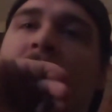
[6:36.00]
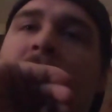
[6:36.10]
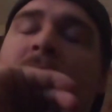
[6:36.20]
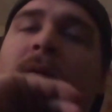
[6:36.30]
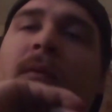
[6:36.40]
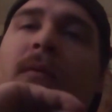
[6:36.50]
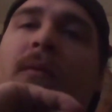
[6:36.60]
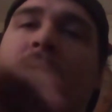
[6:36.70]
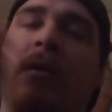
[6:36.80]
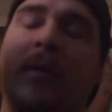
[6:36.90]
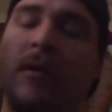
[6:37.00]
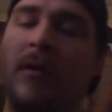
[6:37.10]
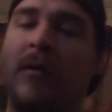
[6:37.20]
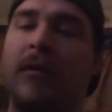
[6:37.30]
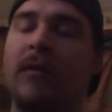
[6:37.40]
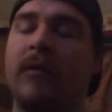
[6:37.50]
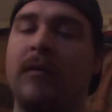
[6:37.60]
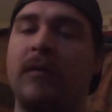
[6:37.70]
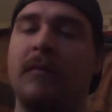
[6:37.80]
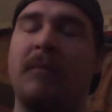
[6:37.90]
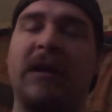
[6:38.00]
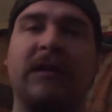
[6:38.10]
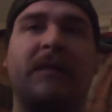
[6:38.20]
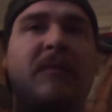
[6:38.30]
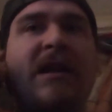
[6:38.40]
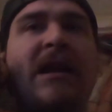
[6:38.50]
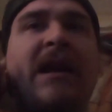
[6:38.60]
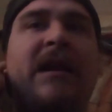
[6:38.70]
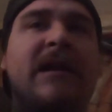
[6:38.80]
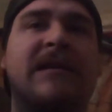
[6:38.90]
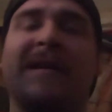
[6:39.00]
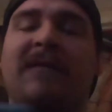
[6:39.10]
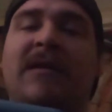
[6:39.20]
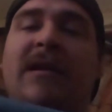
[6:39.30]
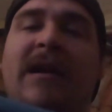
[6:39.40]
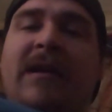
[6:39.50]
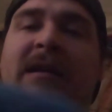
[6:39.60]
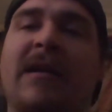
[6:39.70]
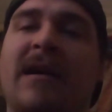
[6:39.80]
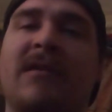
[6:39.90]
to about the mid 80s. After that, he kind of